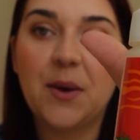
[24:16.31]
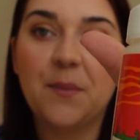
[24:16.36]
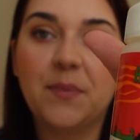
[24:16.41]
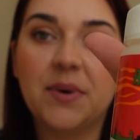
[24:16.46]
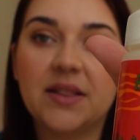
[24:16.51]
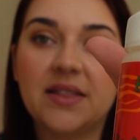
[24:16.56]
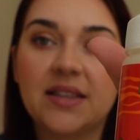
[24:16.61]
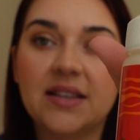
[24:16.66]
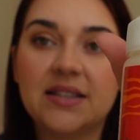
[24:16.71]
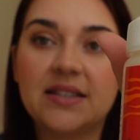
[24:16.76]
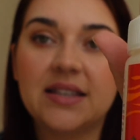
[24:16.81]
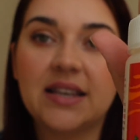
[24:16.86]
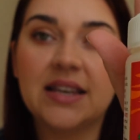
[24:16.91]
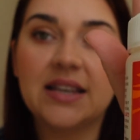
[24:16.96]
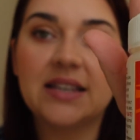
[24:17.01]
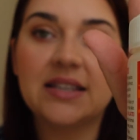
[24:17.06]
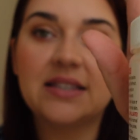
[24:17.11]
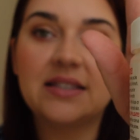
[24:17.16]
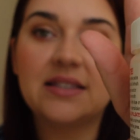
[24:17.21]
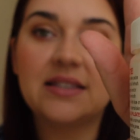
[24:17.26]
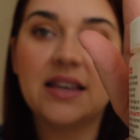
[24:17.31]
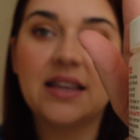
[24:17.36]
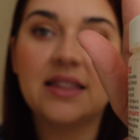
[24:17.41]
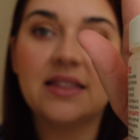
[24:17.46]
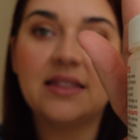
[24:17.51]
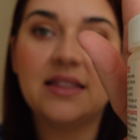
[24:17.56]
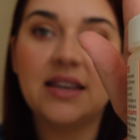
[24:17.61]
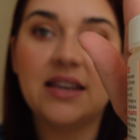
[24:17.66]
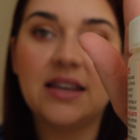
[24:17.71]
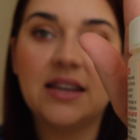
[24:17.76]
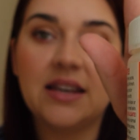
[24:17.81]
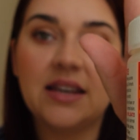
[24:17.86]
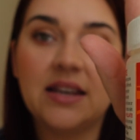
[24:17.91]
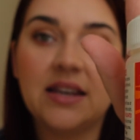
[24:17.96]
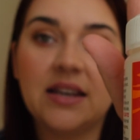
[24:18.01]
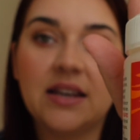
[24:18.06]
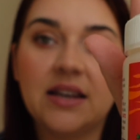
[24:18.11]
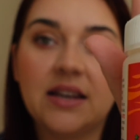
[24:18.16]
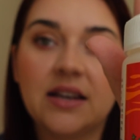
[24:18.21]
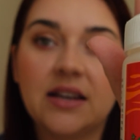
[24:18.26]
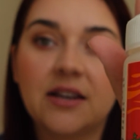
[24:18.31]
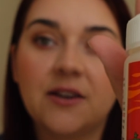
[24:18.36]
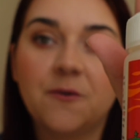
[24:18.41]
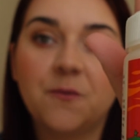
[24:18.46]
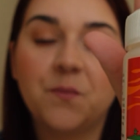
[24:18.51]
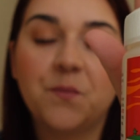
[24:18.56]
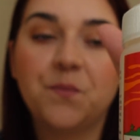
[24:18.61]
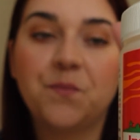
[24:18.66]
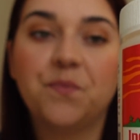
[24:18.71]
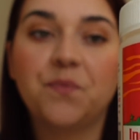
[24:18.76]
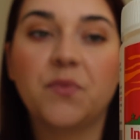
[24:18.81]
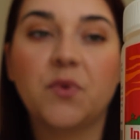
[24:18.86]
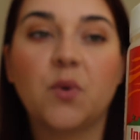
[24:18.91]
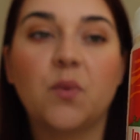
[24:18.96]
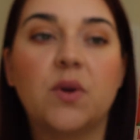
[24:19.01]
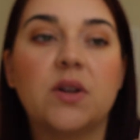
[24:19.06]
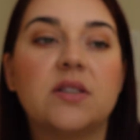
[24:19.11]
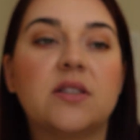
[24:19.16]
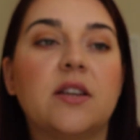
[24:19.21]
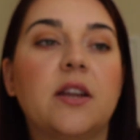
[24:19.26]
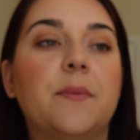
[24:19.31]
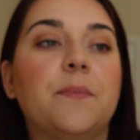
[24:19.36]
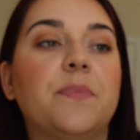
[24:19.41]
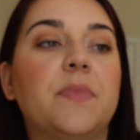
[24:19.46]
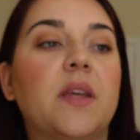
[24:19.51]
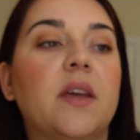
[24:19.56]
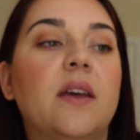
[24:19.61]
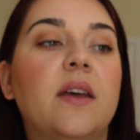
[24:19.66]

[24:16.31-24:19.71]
but this is the, what is the name?